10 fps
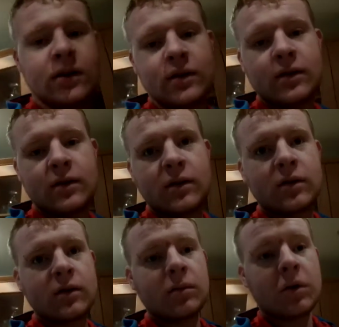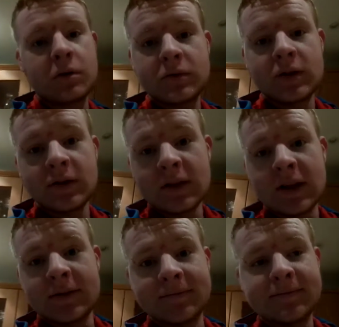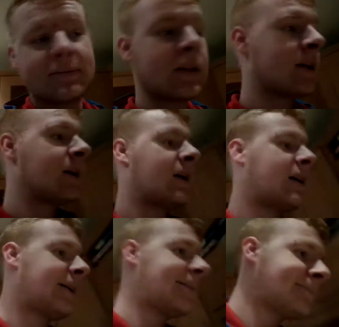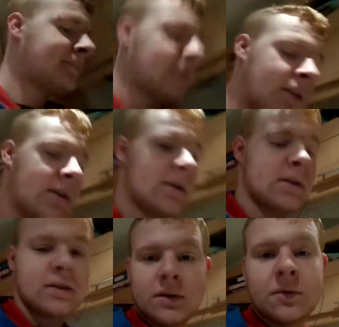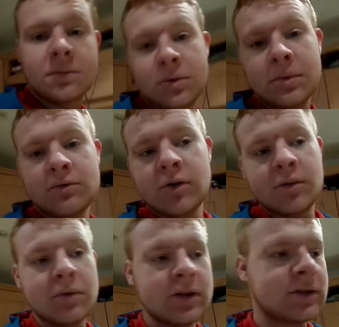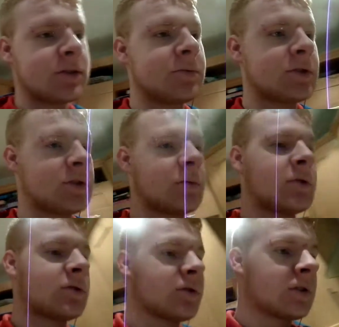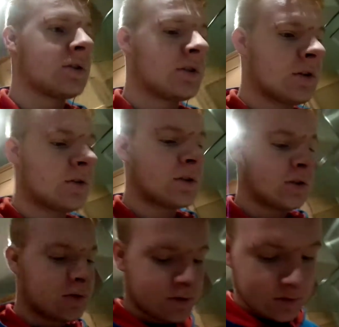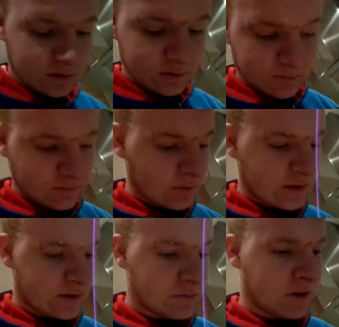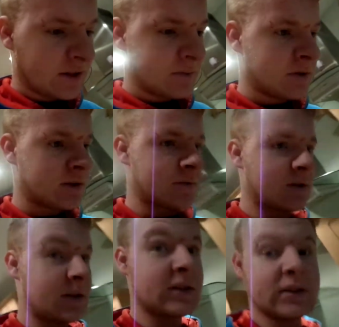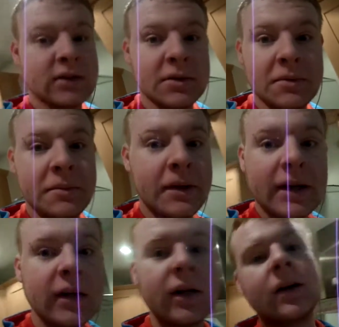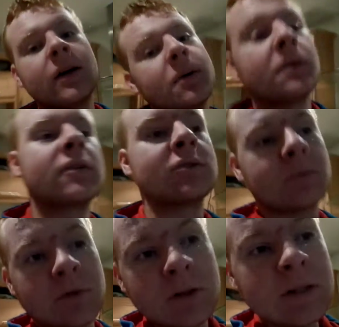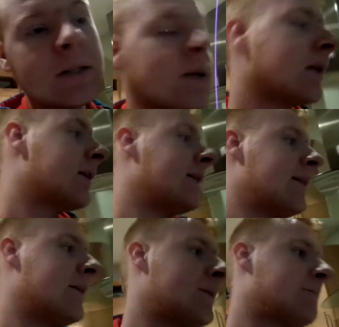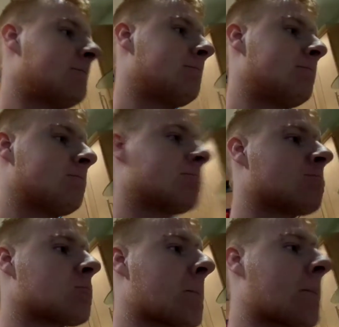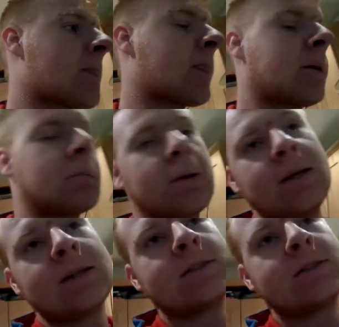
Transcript: And welcome to another day. Don't worry, I'm not being rude. I'm not listening to music while talking to you. It's just, it's in my ear because I'm going to listen to them in a minute when I've stopped talking. But yeah,